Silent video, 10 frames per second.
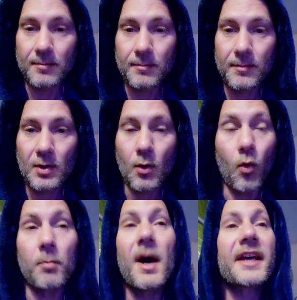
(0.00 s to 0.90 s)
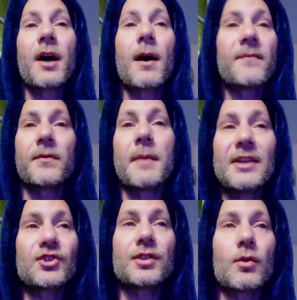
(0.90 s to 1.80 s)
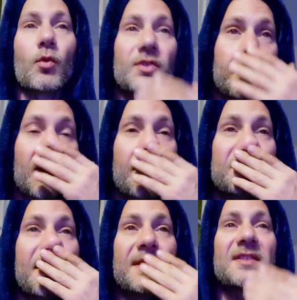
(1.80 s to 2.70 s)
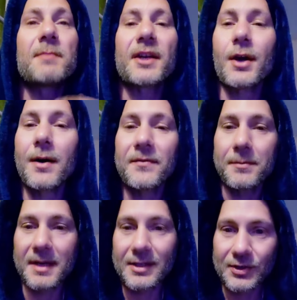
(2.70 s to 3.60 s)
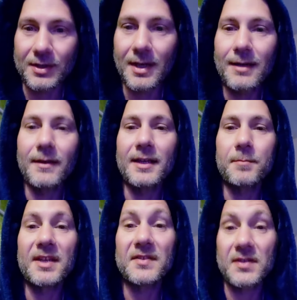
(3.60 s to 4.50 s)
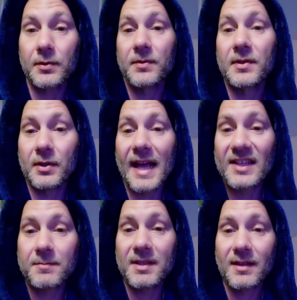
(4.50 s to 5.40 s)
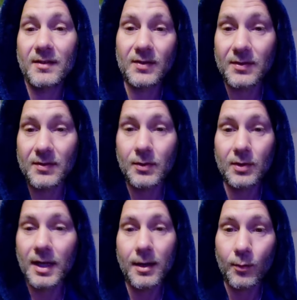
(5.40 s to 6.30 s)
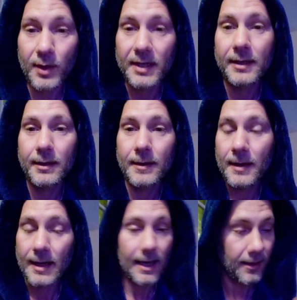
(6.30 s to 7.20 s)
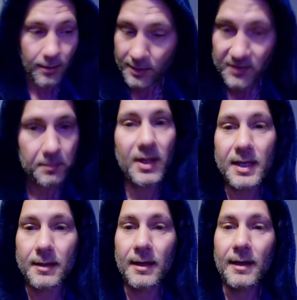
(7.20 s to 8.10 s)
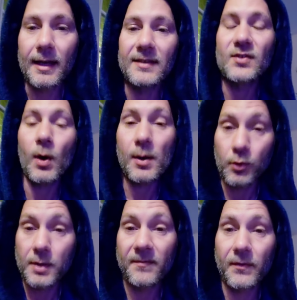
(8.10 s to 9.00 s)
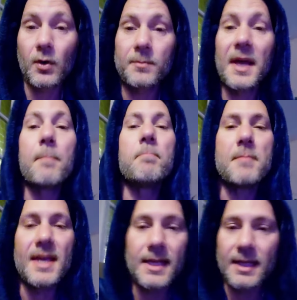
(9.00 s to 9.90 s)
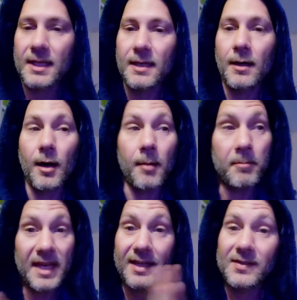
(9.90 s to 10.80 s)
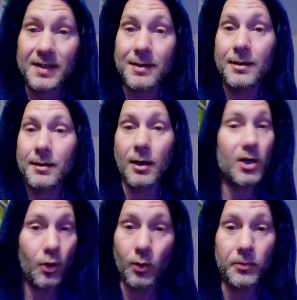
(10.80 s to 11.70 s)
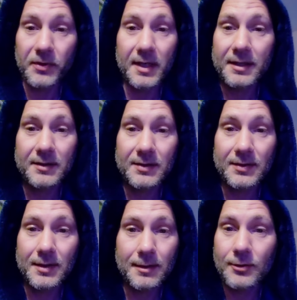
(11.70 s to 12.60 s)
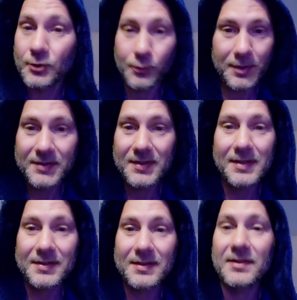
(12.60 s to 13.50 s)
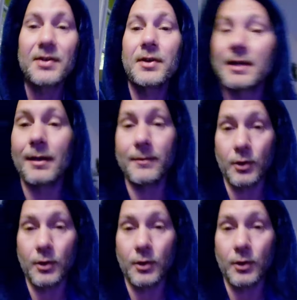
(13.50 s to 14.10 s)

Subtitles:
them, or my confirmation, or sometimes maybe it's my confirmation, like, because they'll ask me things in a certain kind of way, and I'll explain. And so I will confirm that many amazing occult things do exist. There